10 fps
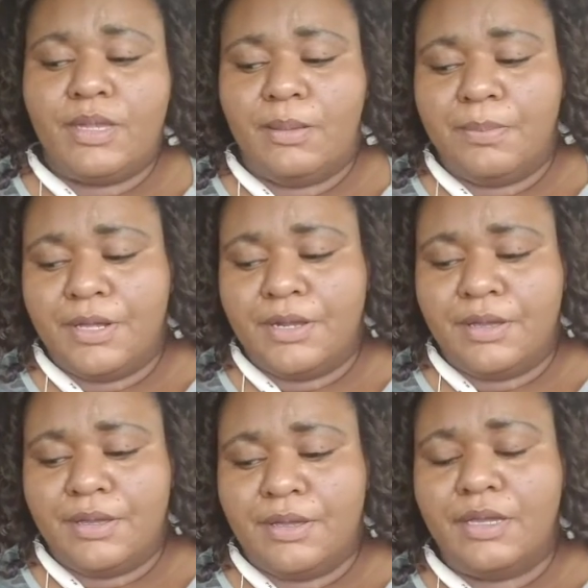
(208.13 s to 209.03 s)
But
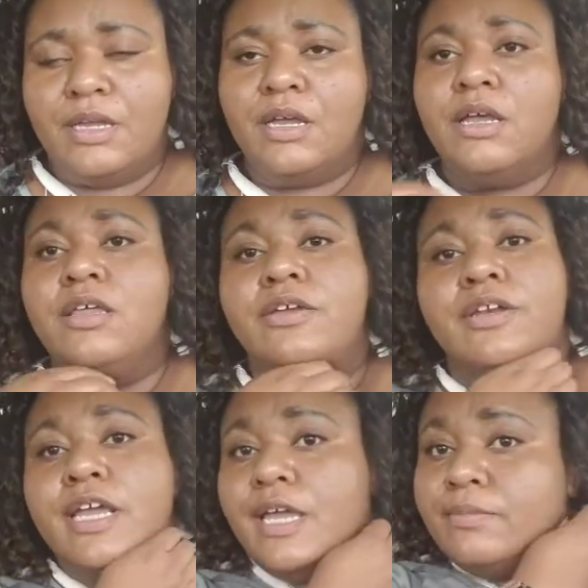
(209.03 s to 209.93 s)
uh, other
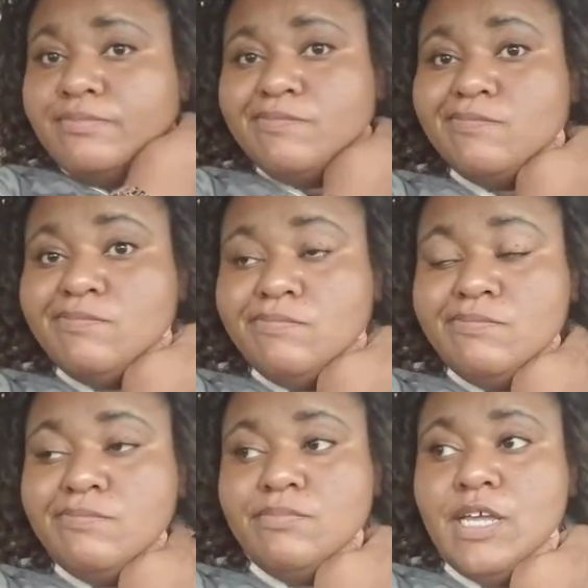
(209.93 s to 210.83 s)
than that,
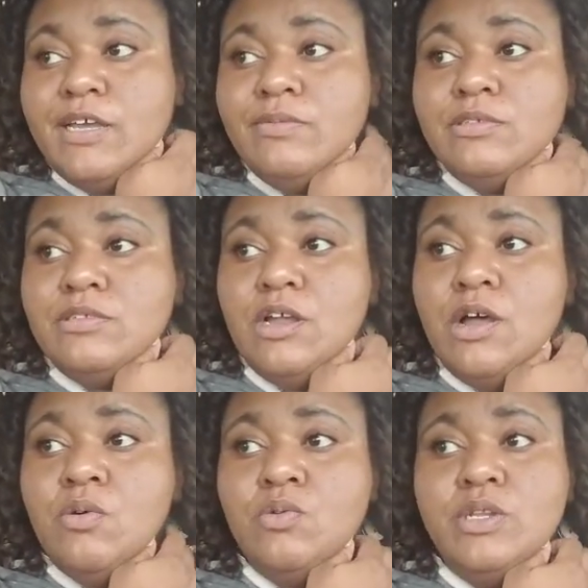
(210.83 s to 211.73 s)
that was the
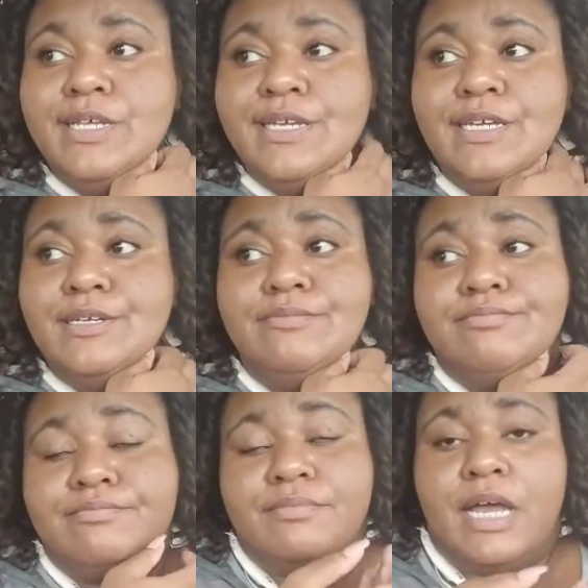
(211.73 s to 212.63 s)
only,
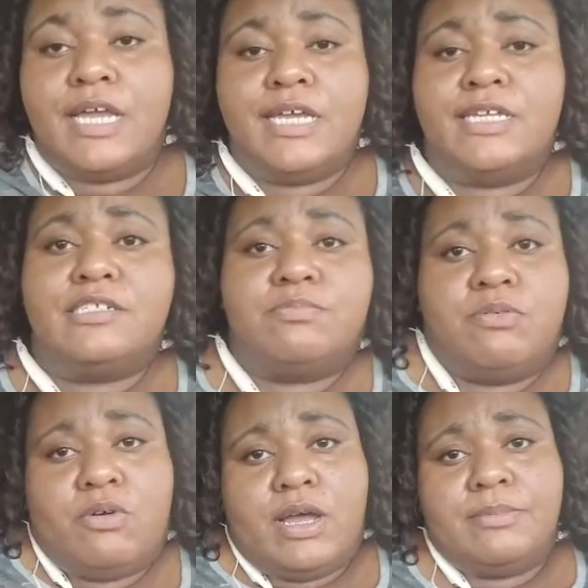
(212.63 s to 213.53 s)
I guess,
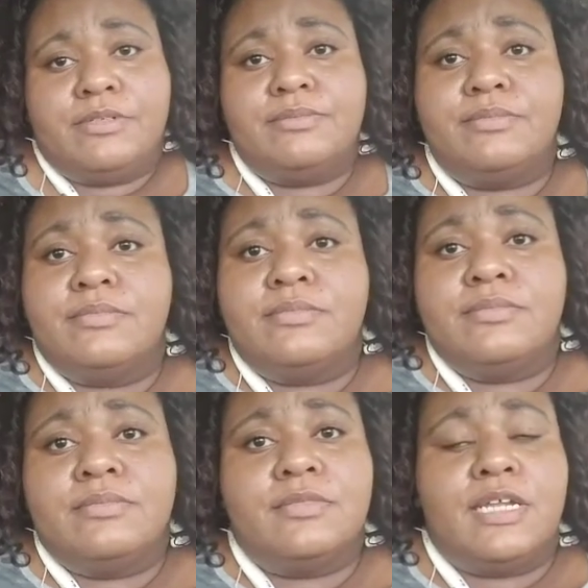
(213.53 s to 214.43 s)
problem
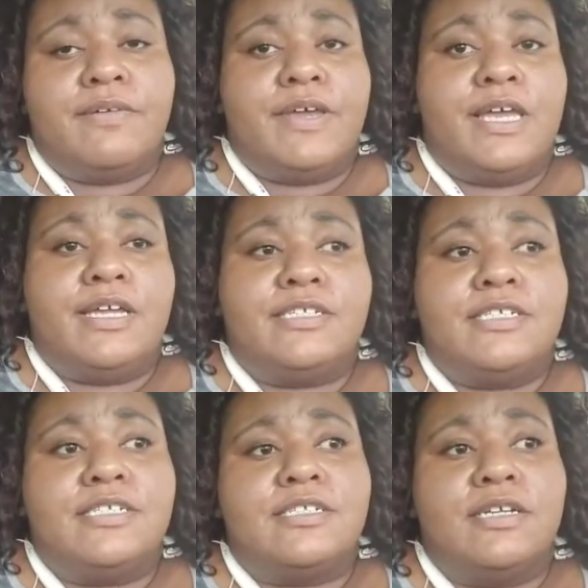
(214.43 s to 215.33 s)
that I've had
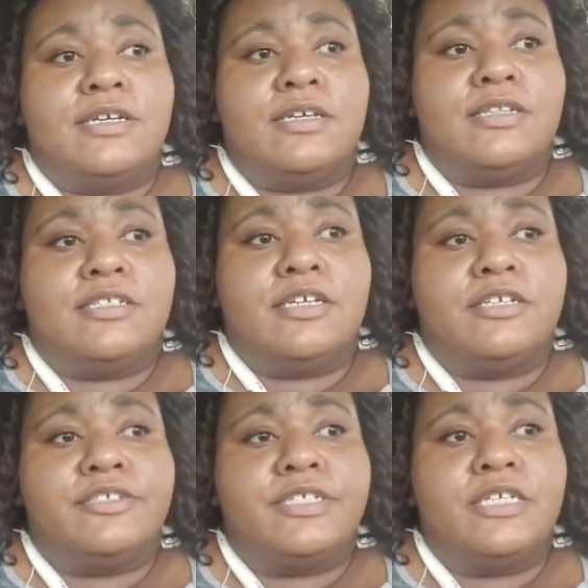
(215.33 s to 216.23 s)
since uh, the
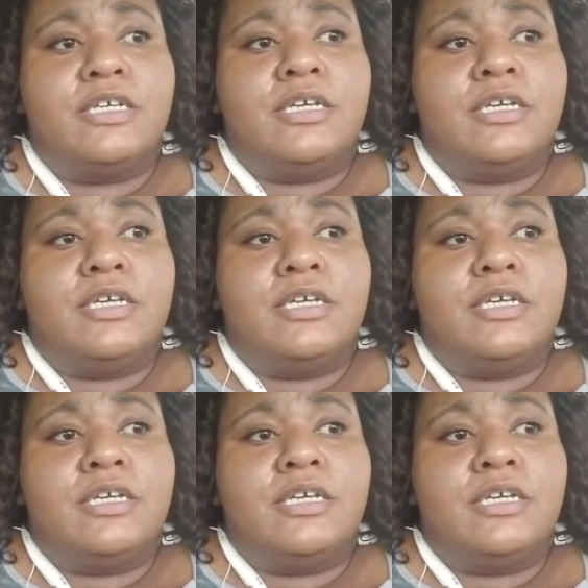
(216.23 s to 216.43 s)
surgery.